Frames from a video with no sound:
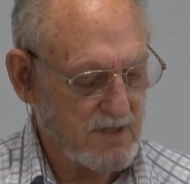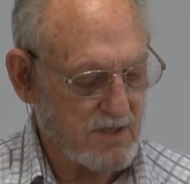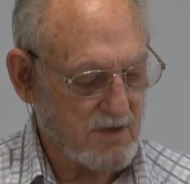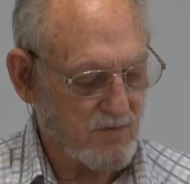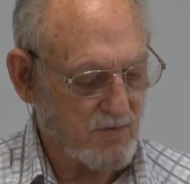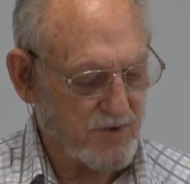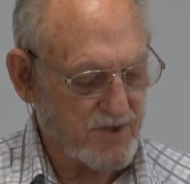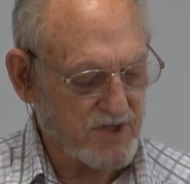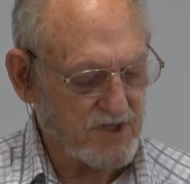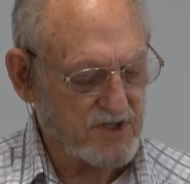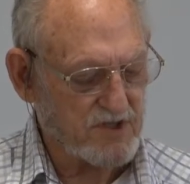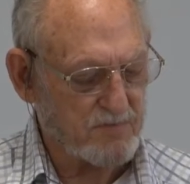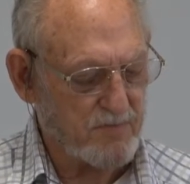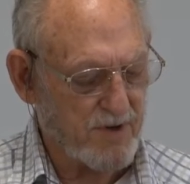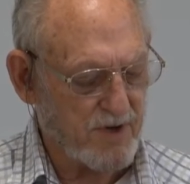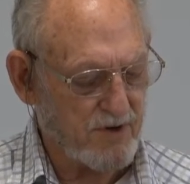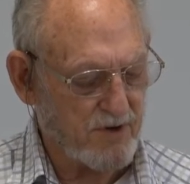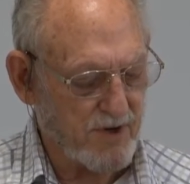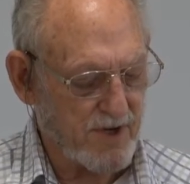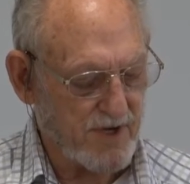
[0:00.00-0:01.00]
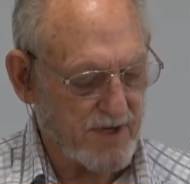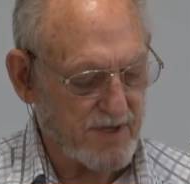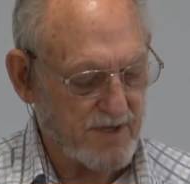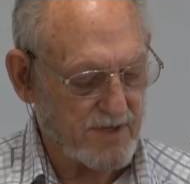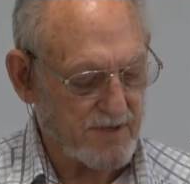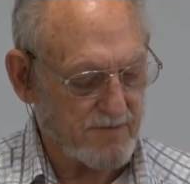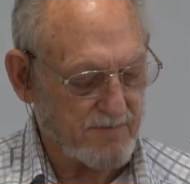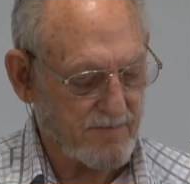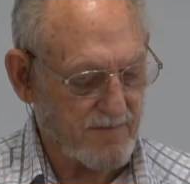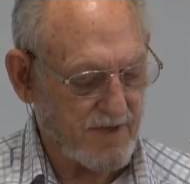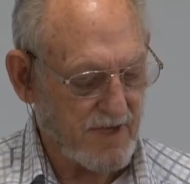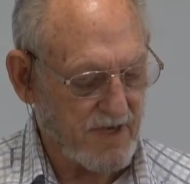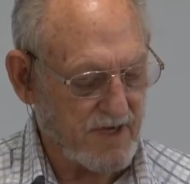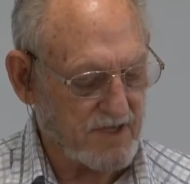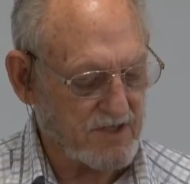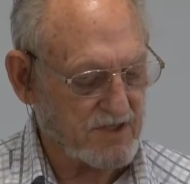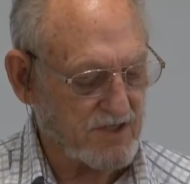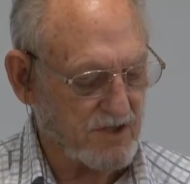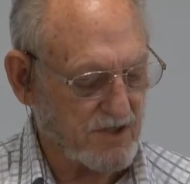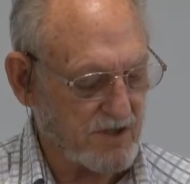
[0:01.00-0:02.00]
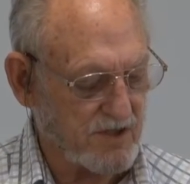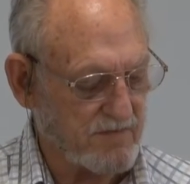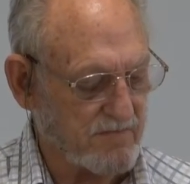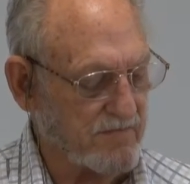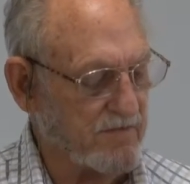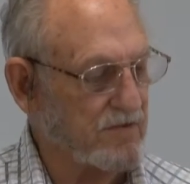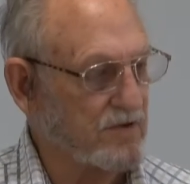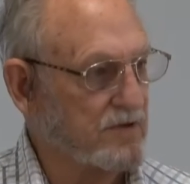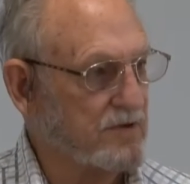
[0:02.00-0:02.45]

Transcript: with his Spirit and his love."